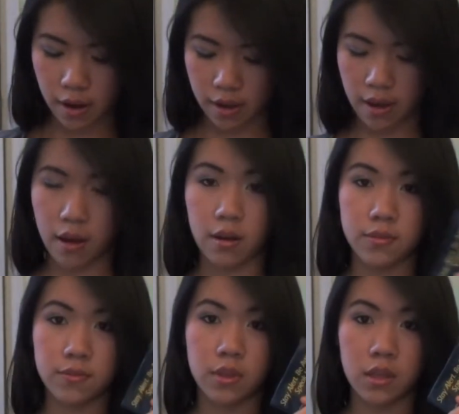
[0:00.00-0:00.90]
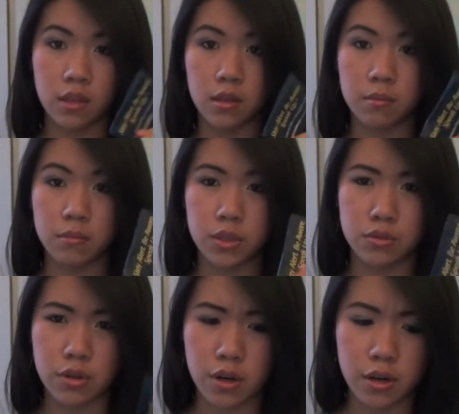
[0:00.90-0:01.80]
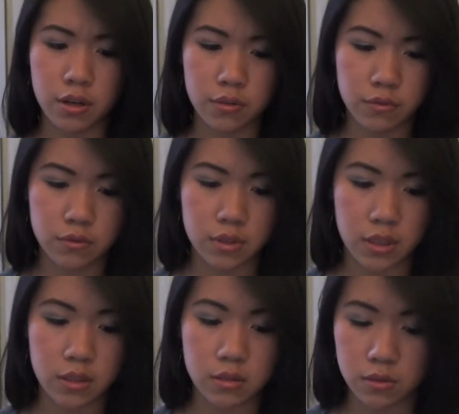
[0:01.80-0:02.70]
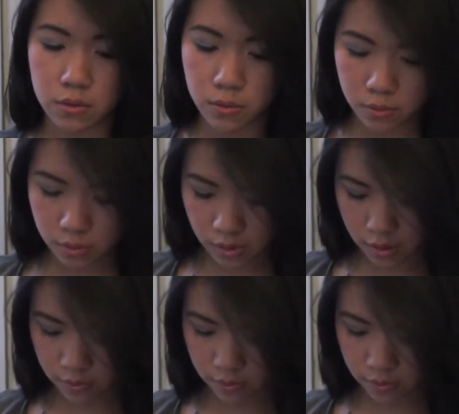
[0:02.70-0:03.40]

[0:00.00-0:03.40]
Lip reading: I have the Metro card to get to school and